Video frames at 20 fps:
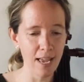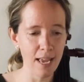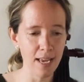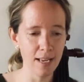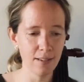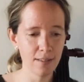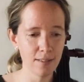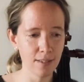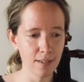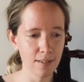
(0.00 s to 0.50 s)

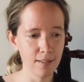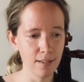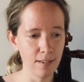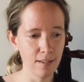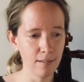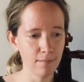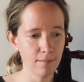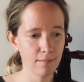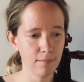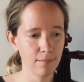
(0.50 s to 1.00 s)
8,
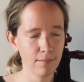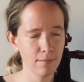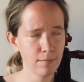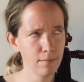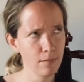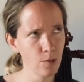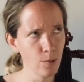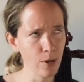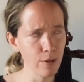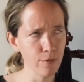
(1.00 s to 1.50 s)
16,
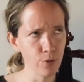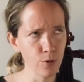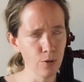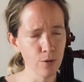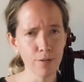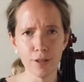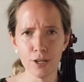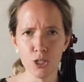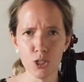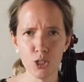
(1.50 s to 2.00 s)
24,
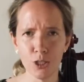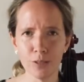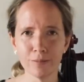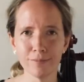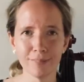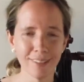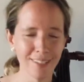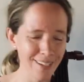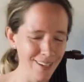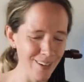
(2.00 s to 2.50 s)
32. Here
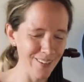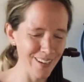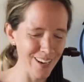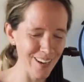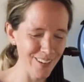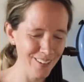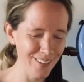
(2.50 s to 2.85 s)
we go.